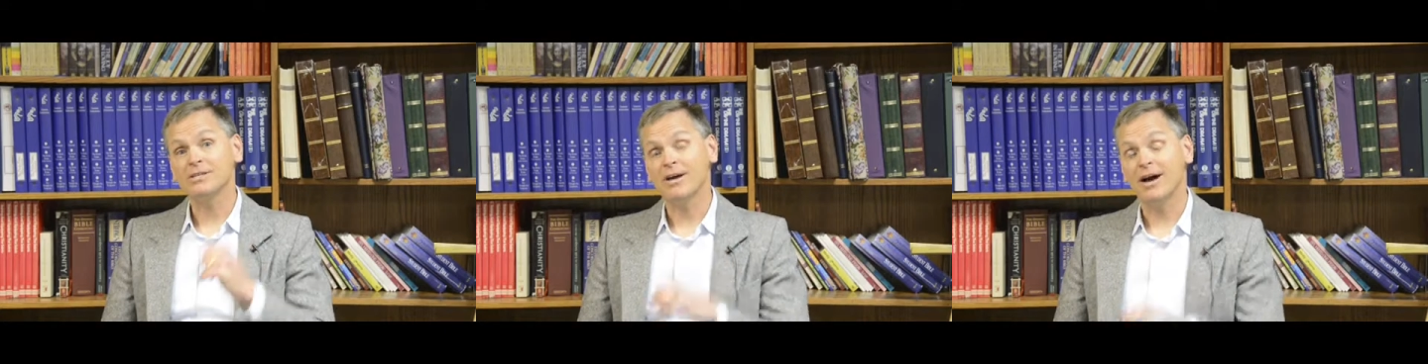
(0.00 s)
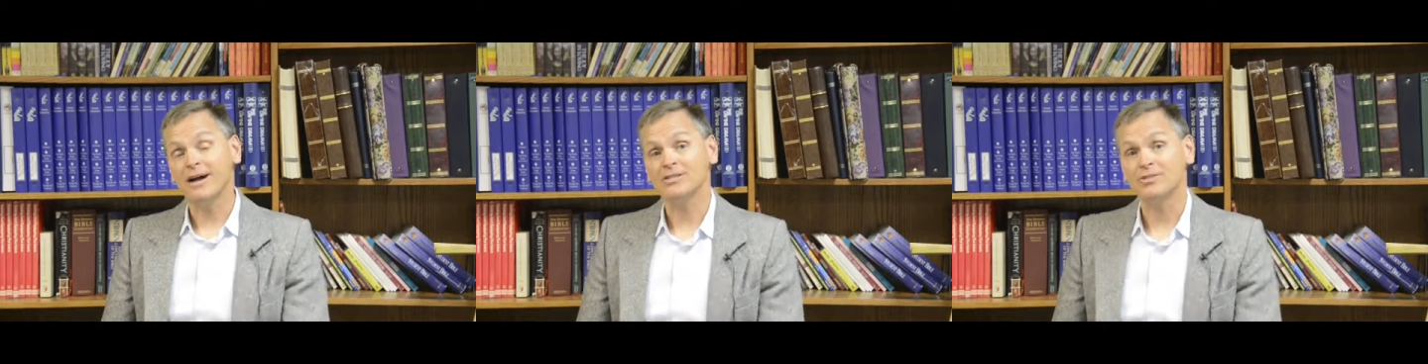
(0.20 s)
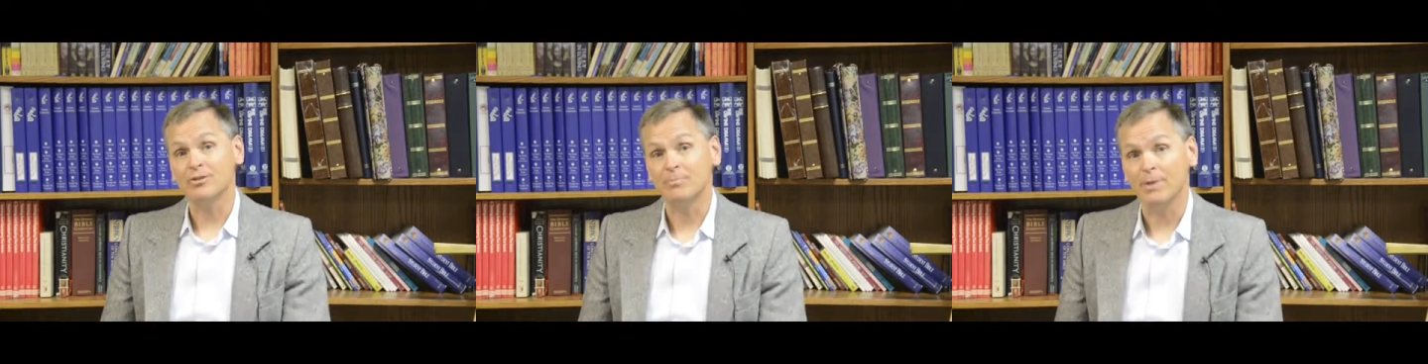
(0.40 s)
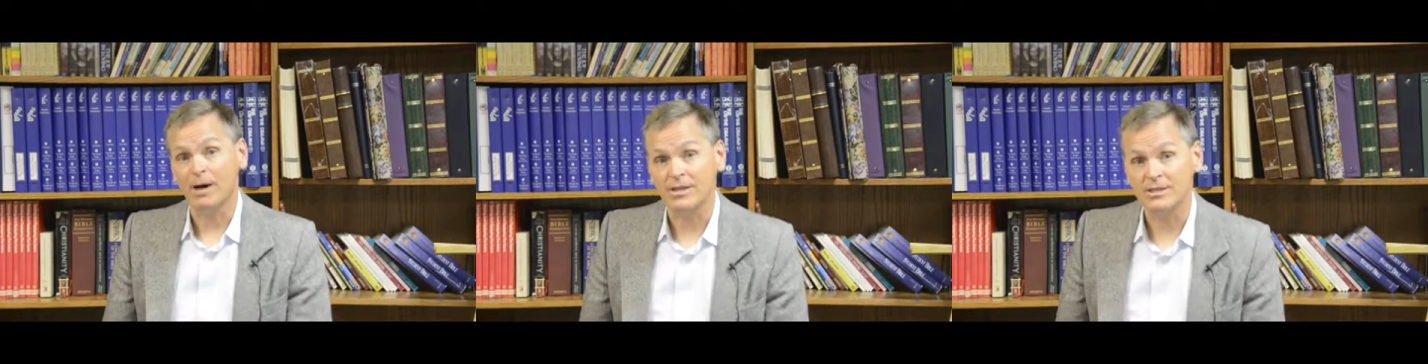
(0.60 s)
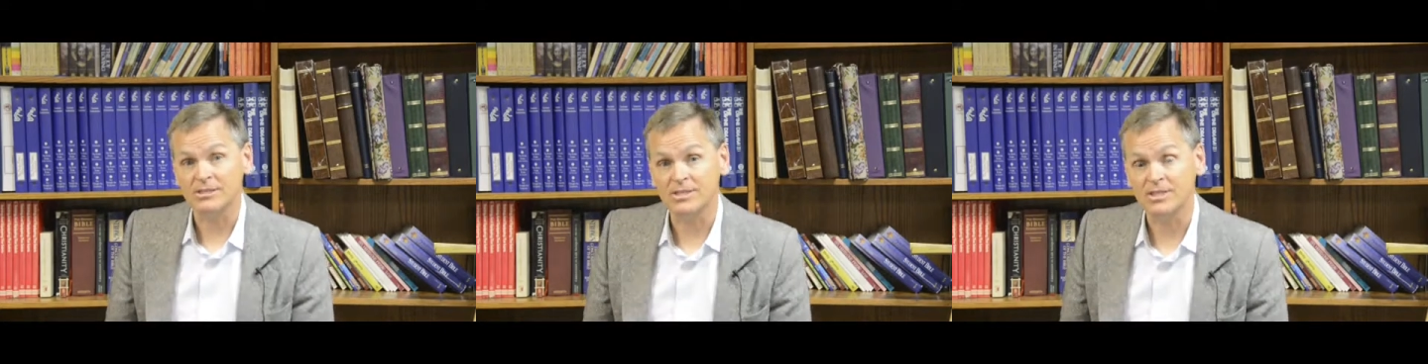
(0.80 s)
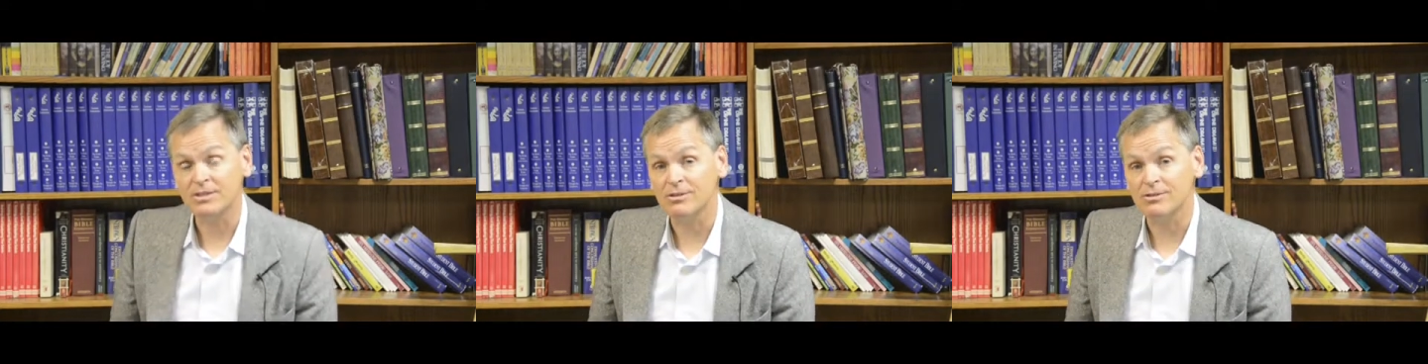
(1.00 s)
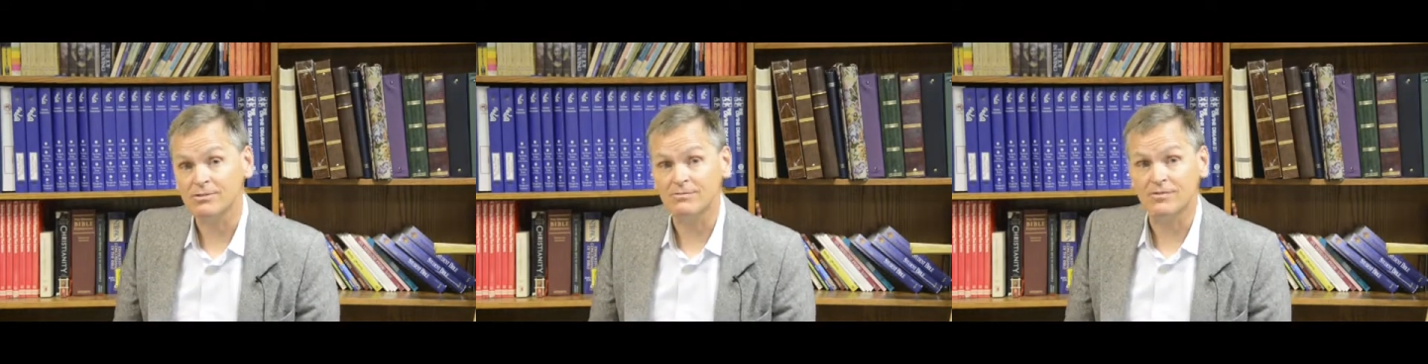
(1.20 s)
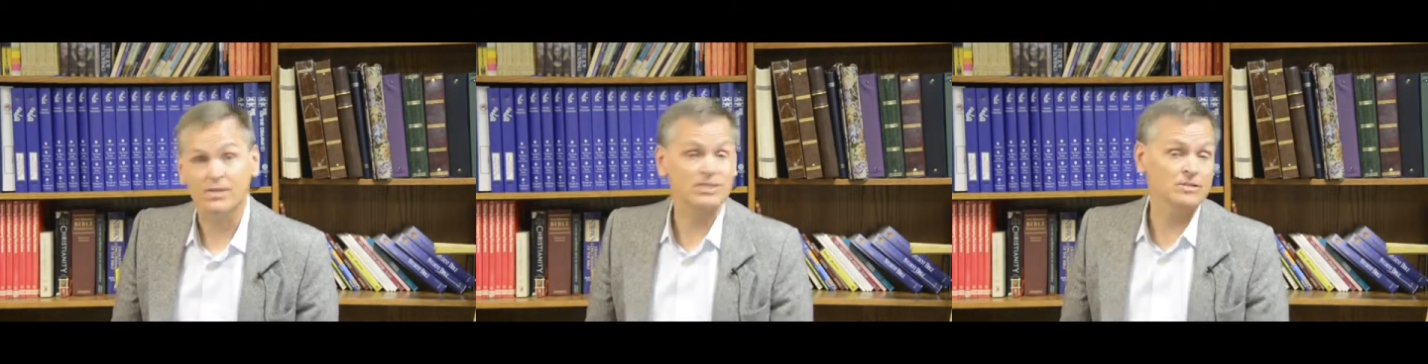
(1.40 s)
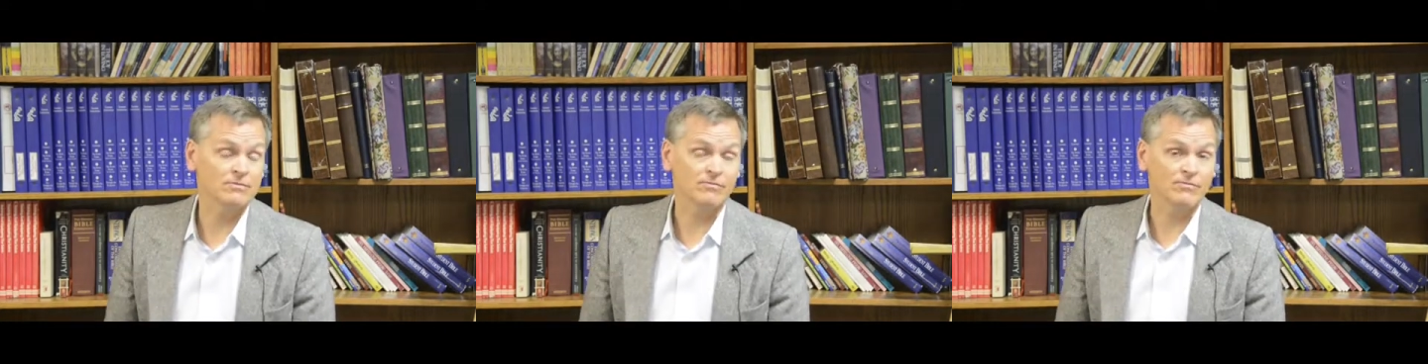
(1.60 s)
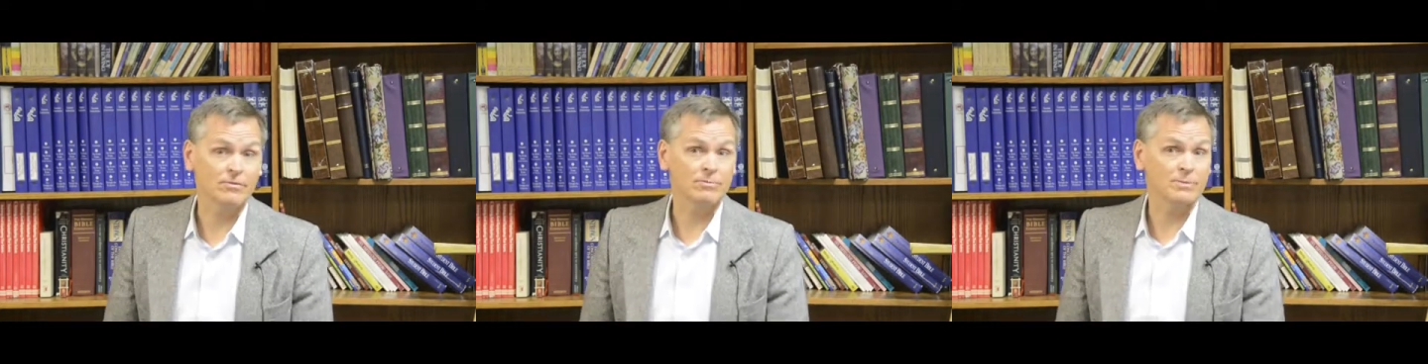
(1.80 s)
talk to you about Ezekiel's vision
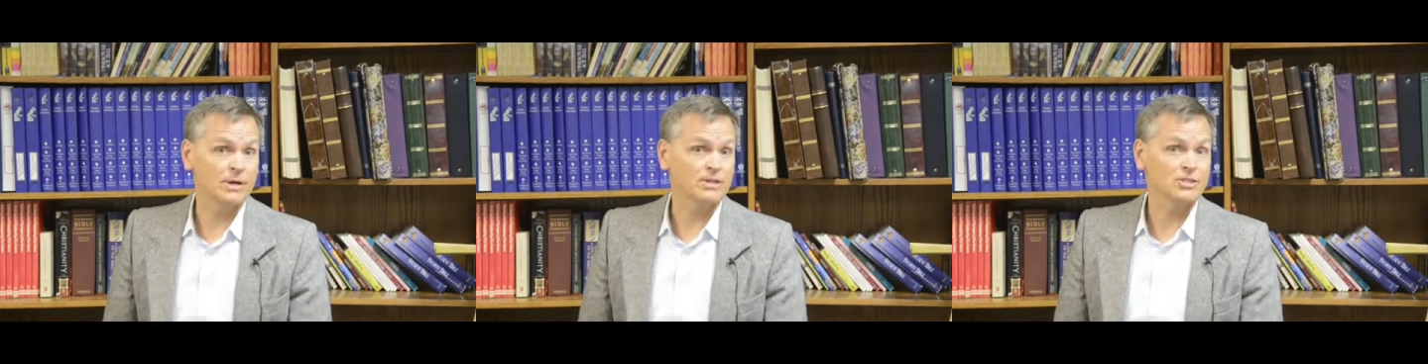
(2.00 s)
from uh,